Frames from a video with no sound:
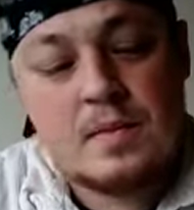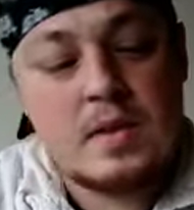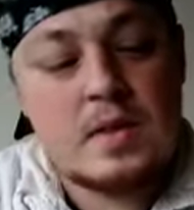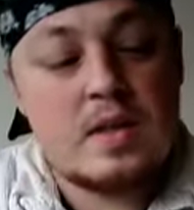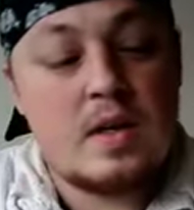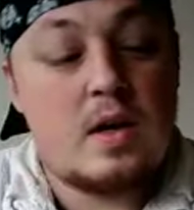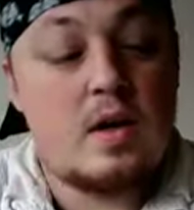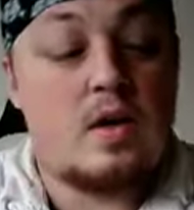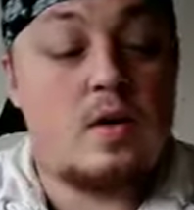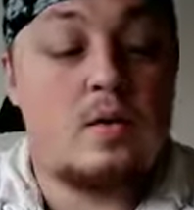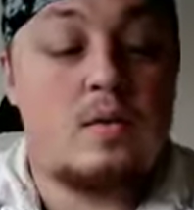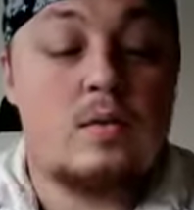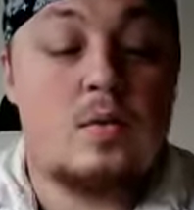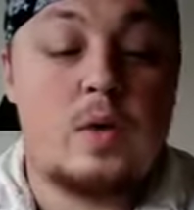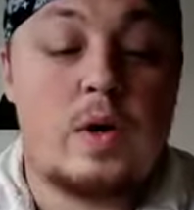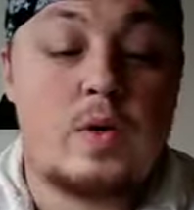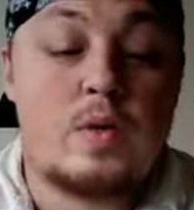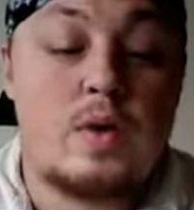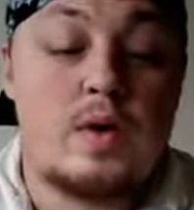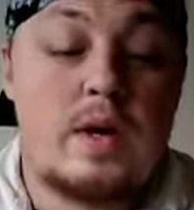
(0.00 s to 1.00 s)
So,
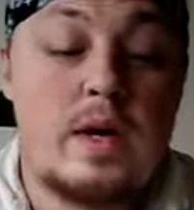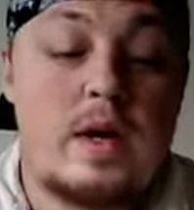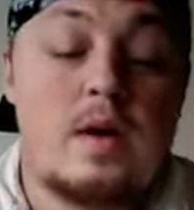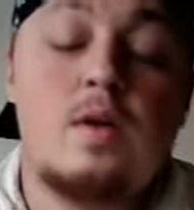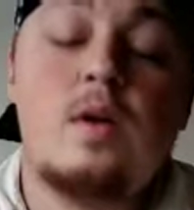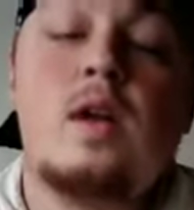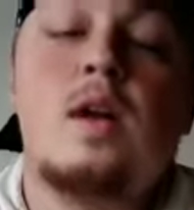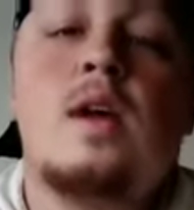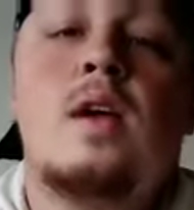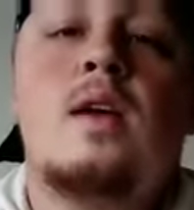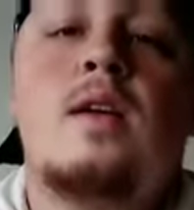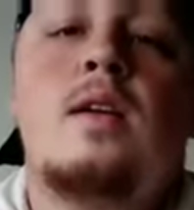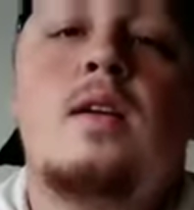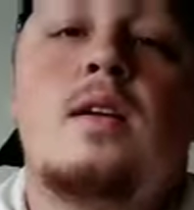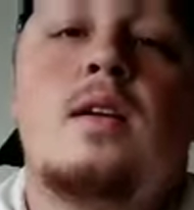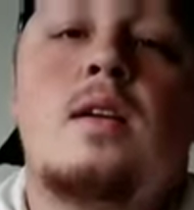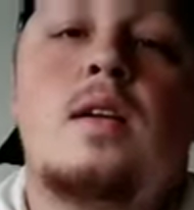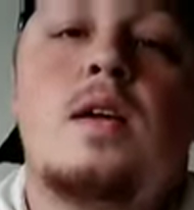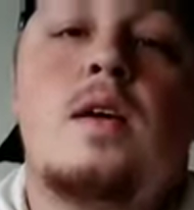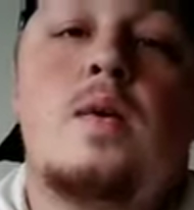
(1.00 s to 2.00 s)
quick rundown.
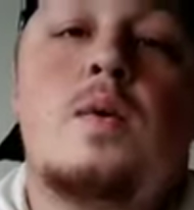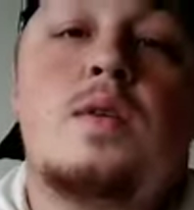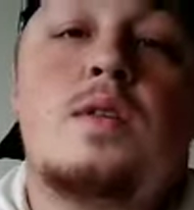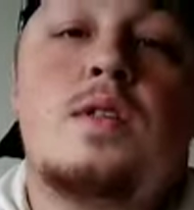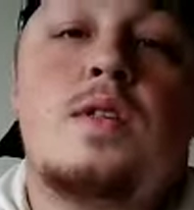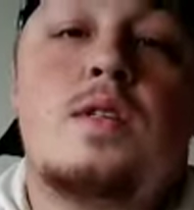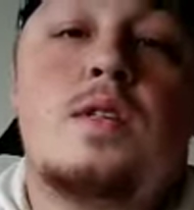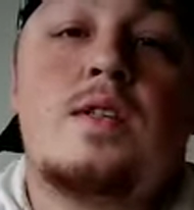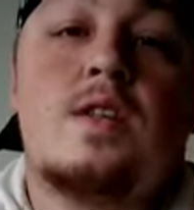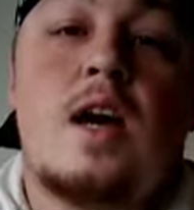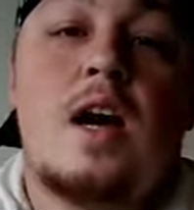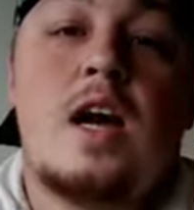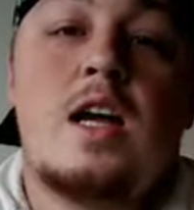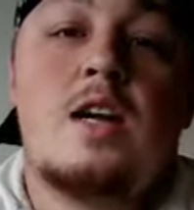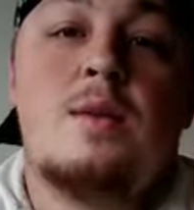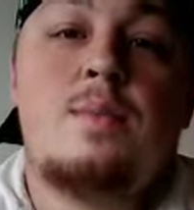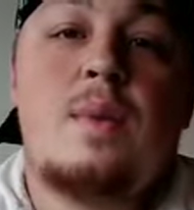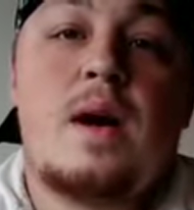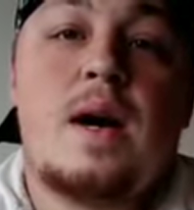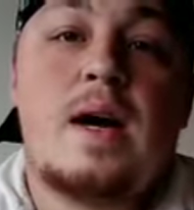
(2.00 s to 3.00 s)
It was
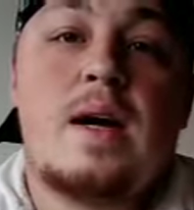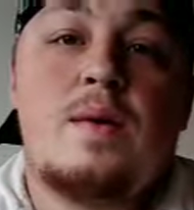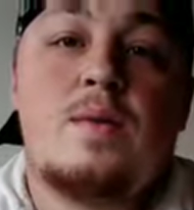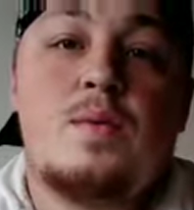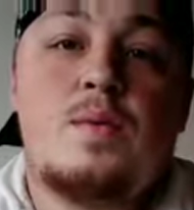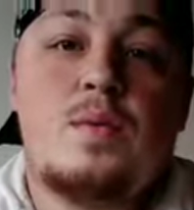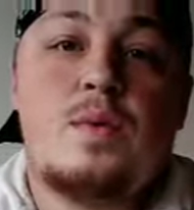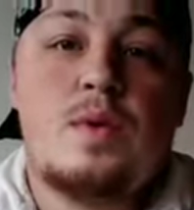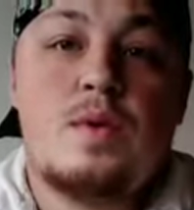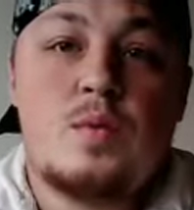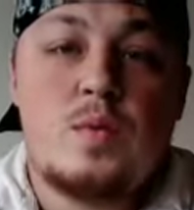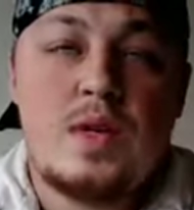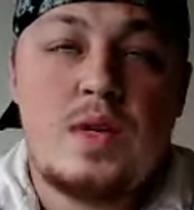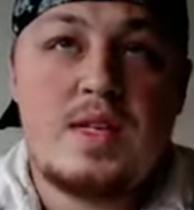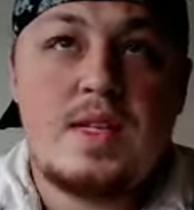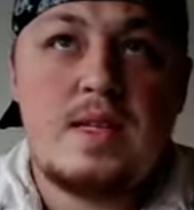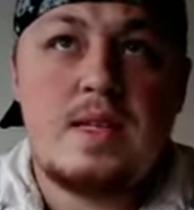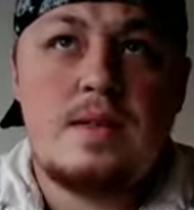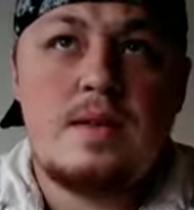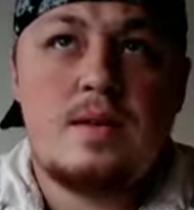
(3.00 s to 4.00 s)
designed by
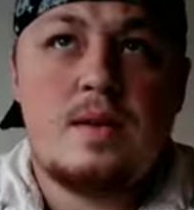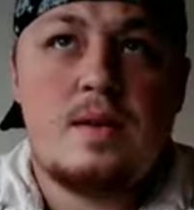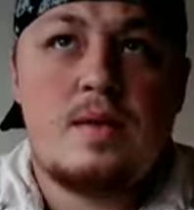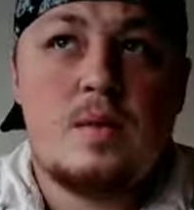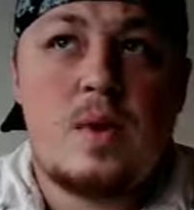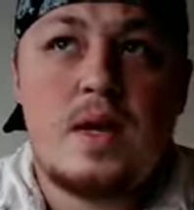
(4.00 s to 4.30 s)
Risen